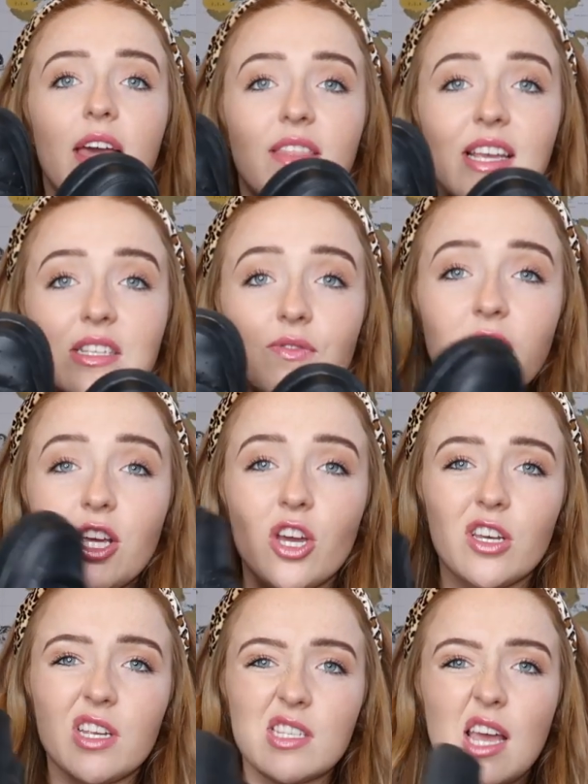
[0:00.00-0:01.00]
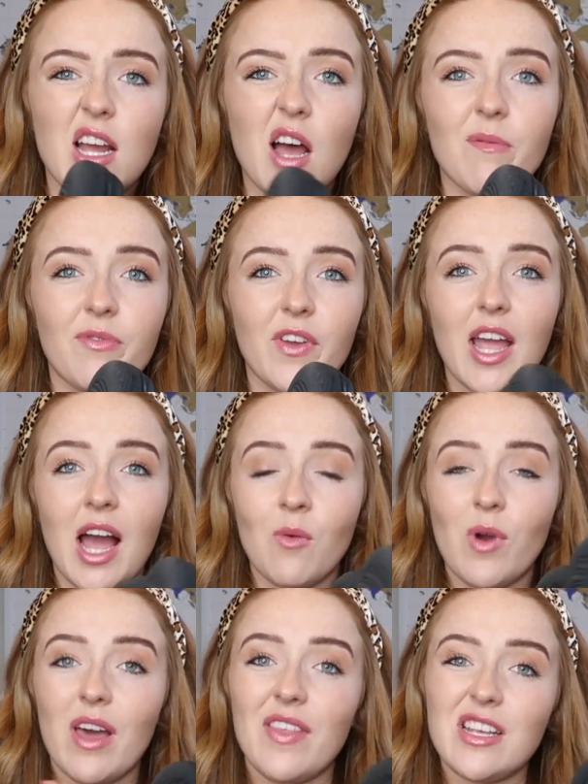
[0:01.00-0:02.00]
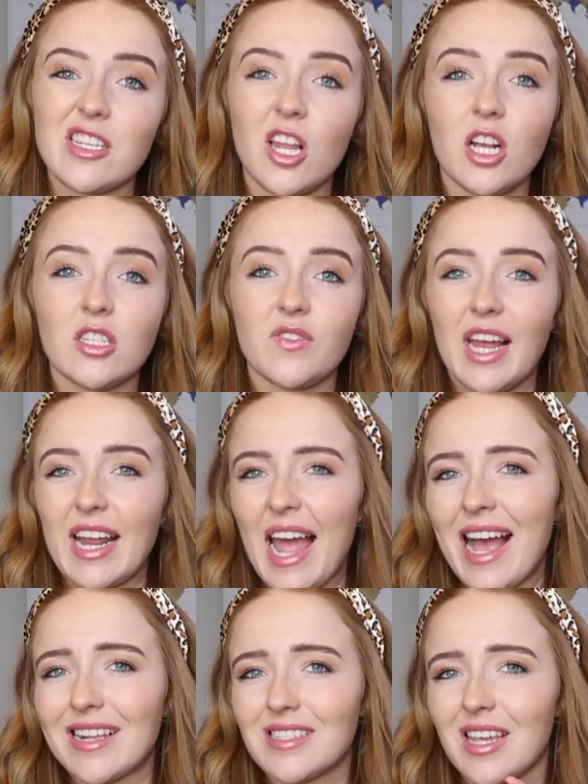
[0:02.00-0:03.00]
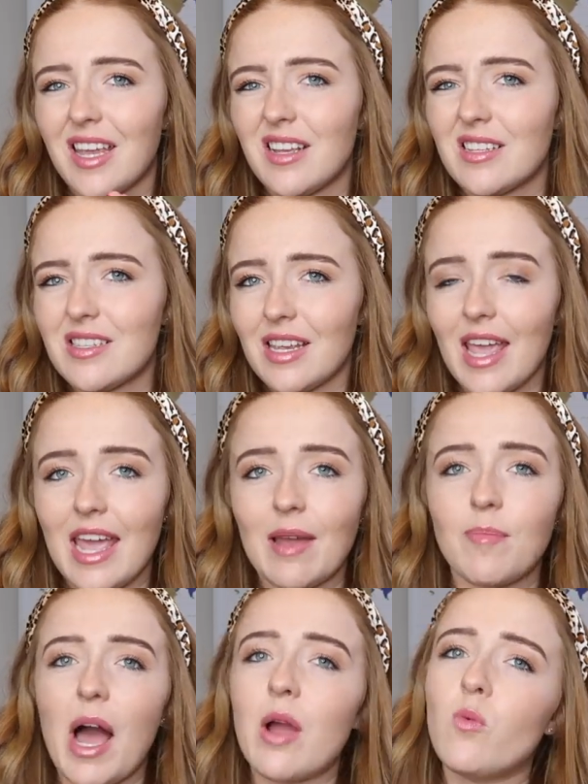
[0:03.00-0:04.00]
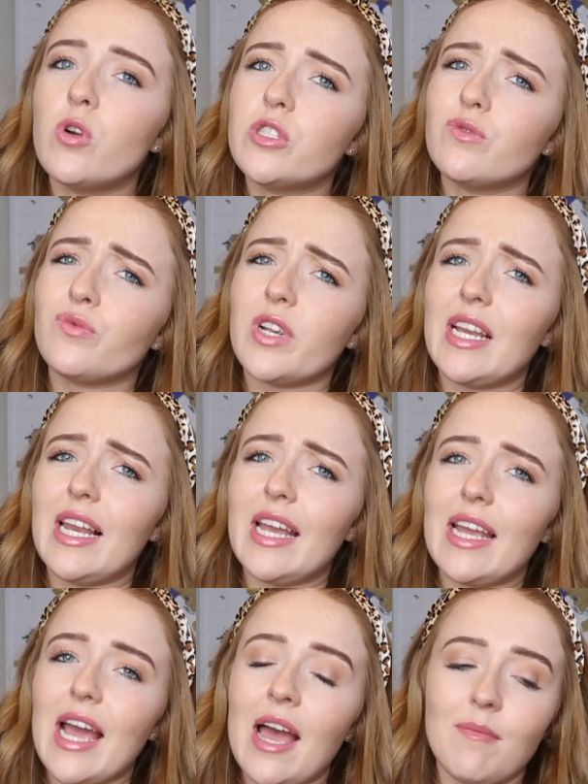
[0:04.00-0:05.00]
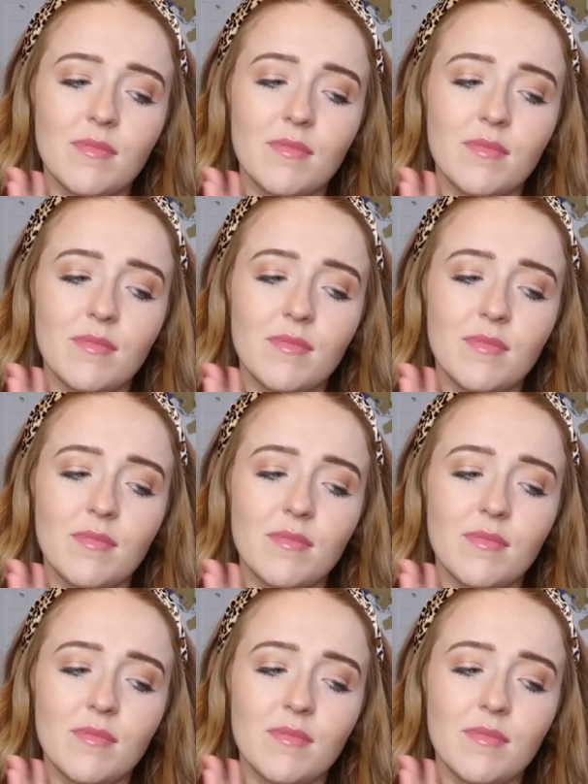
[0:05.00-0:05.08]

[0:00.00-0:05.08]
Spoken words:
These are really good because they're comfy. I wear these loads for like acting, singing, but I wouldn't really